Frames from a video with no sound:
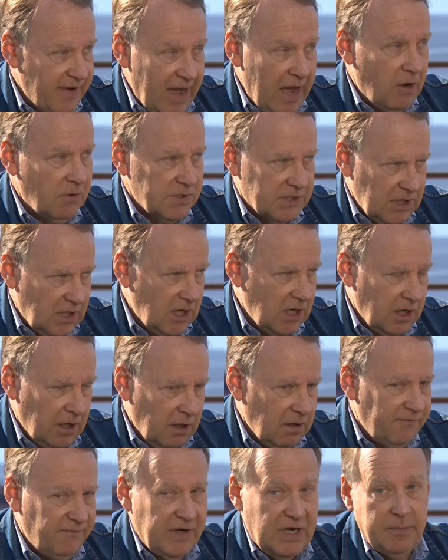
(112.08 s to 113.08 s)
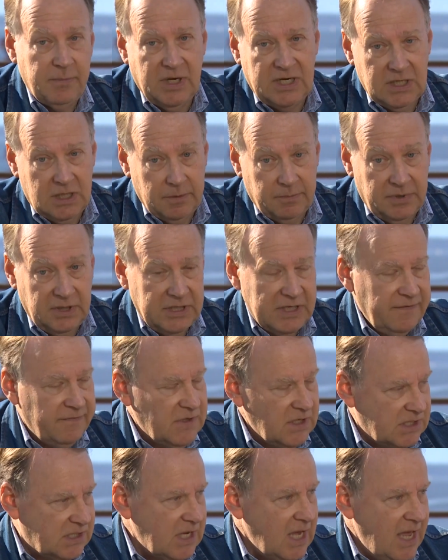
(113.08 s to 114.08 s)
of housing here, if anybody can believe
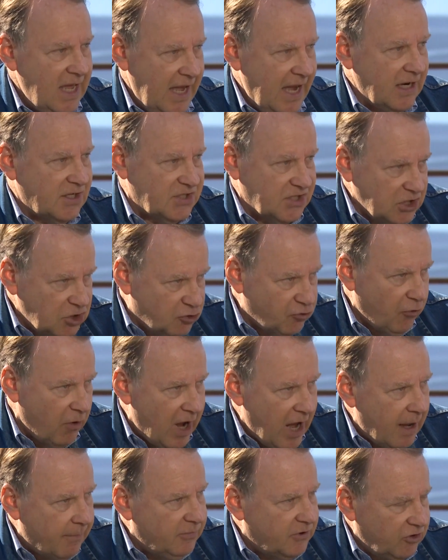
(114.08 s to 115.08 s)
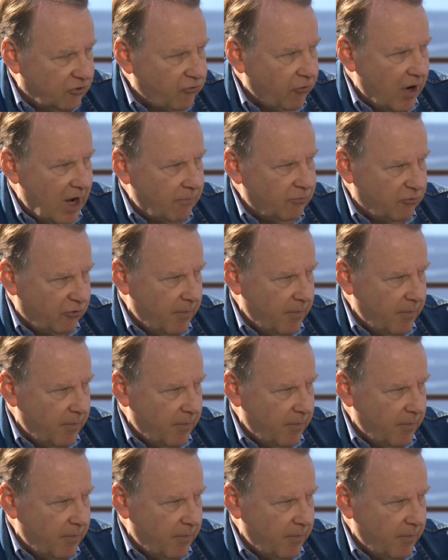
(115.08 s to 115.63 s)
this, actually dropped and dropped